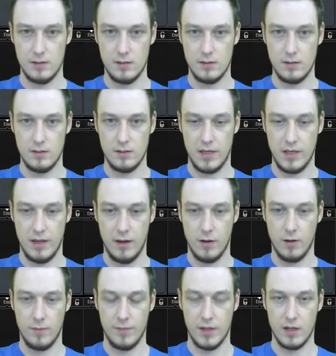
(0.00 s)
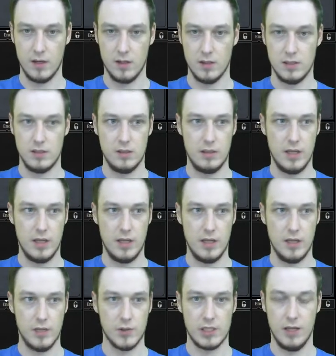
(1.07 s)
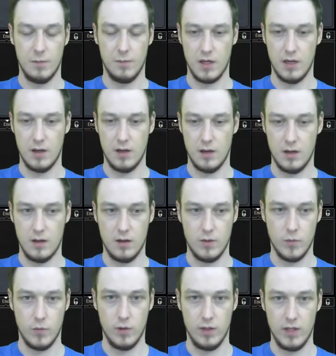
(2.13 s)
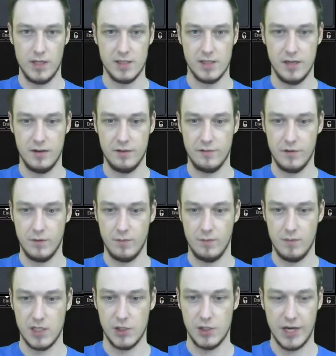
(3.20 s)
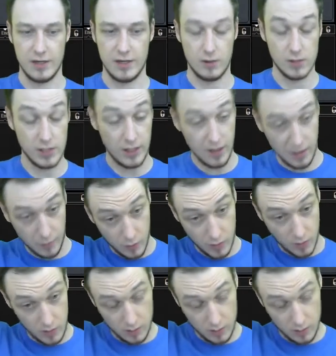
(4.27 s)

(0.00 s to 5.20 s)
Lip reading: here because Nature's Claim can release it from my shackles at any point.